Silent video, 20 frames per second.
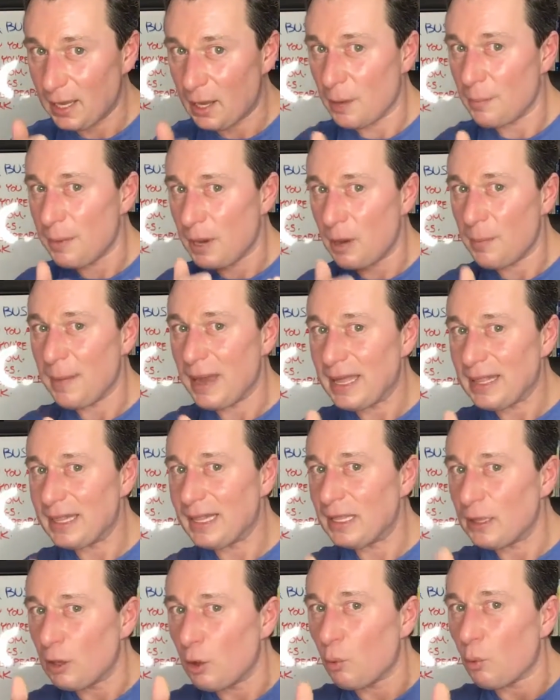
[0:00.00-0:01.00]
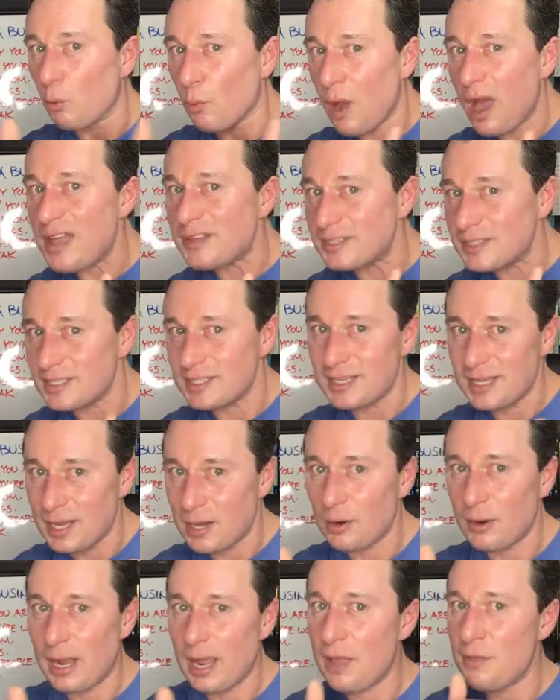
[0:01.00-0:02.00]
about my little ruts
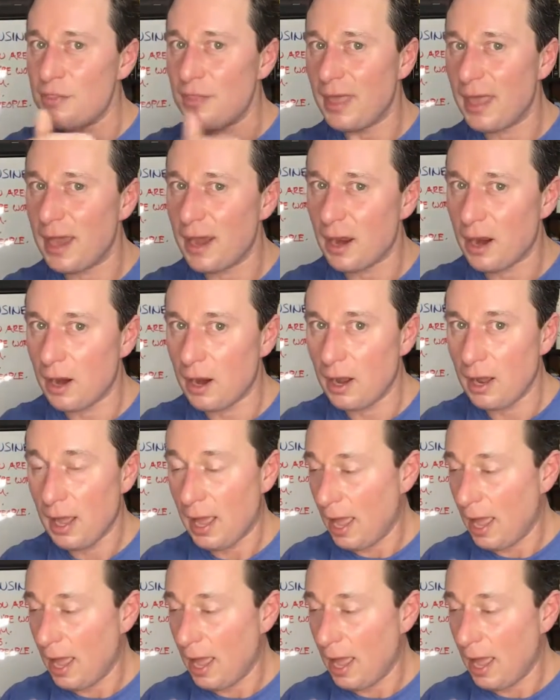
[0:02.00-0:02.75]
here and there,